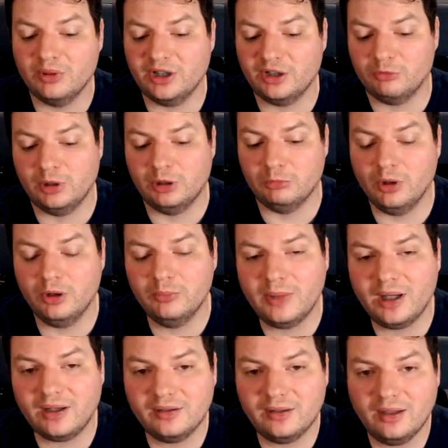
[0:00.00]
I will run
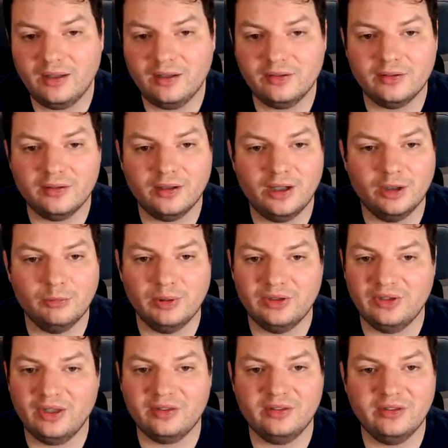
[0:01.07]
my test, I will
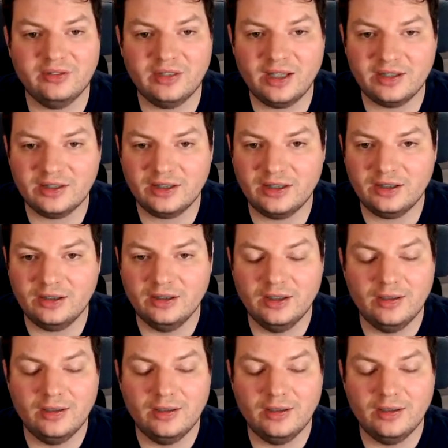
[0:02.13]
take this data